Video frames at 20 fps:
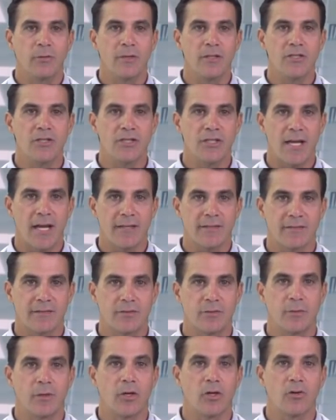ingest
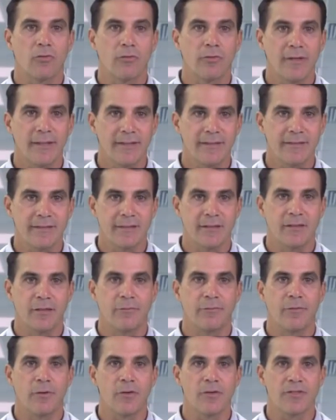to increase the
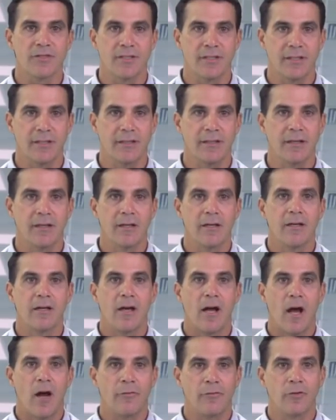diversity
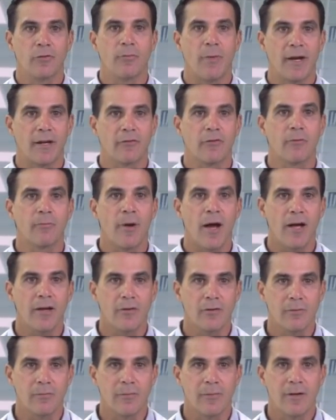of your
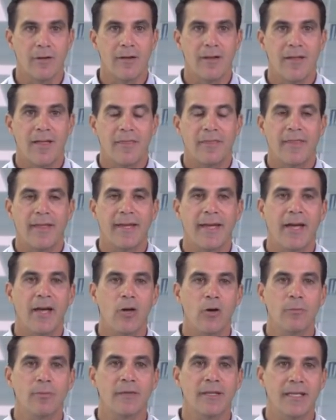microbiome. They
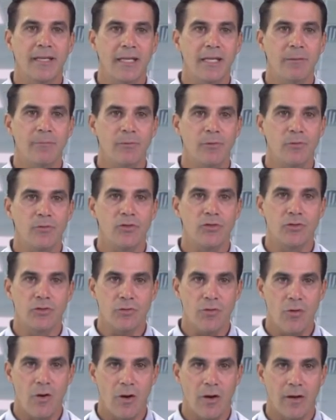help keep you
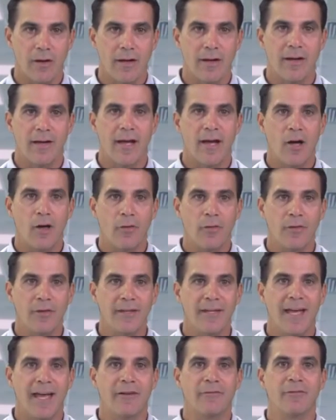strong,
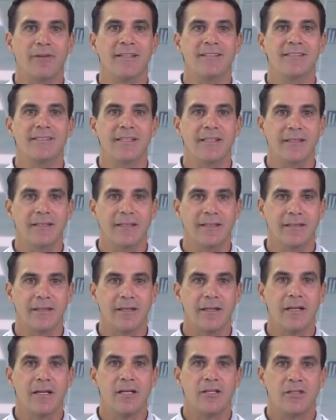healthy, and resilient
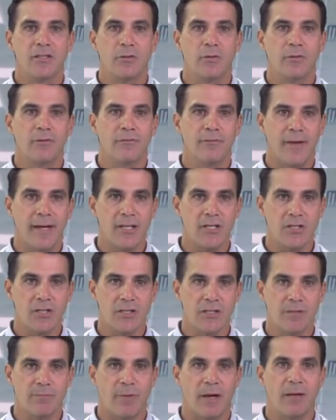to
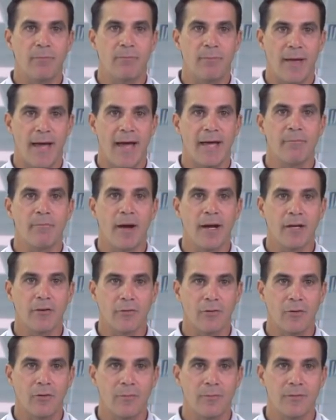invasions by bad
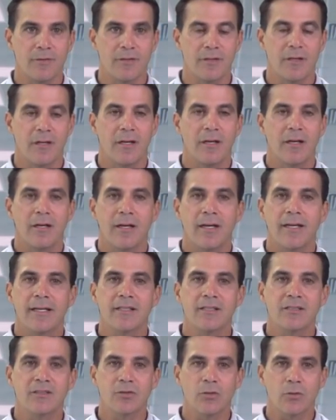microbes.
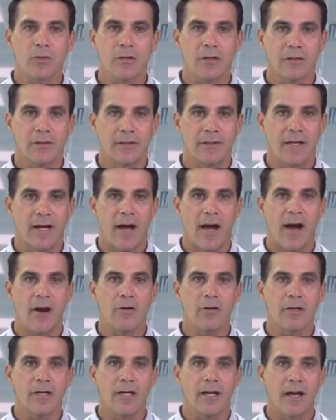Historically,
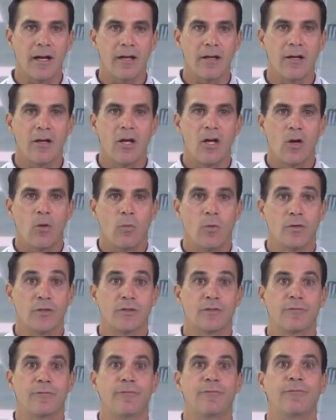our gut
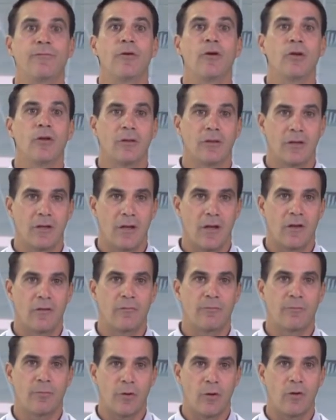was full
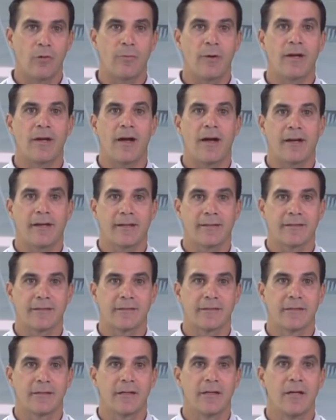of
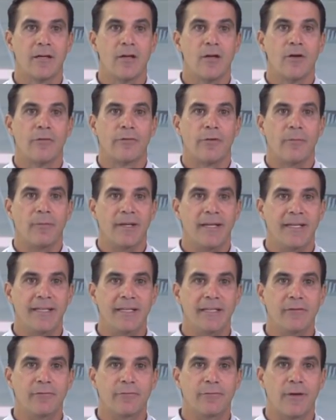probiotics, from
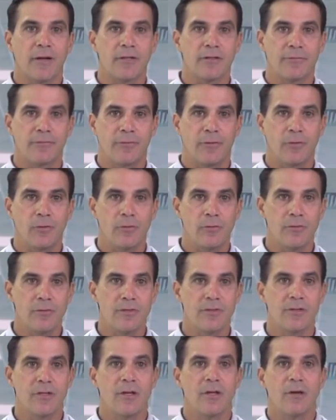eating fresh
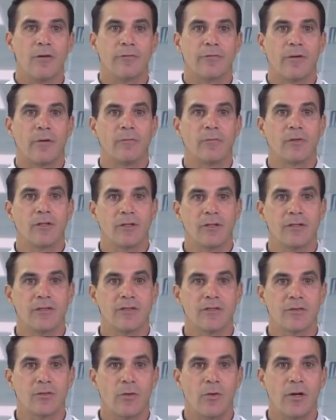foods, from good
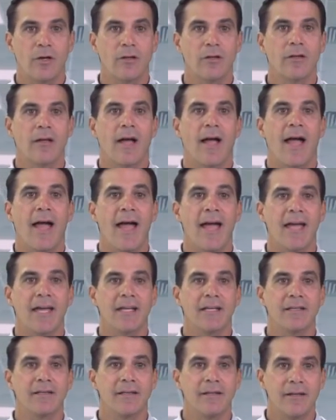soil,
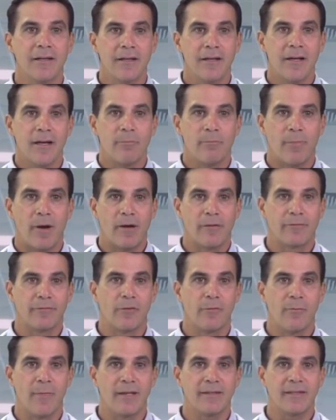and by
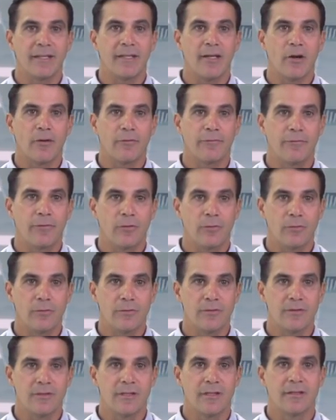fermenting our
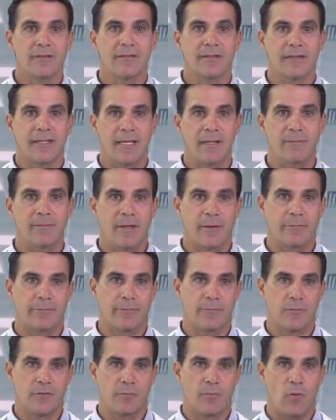foods to keep them
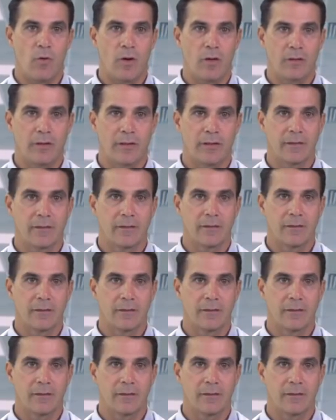from spoiling.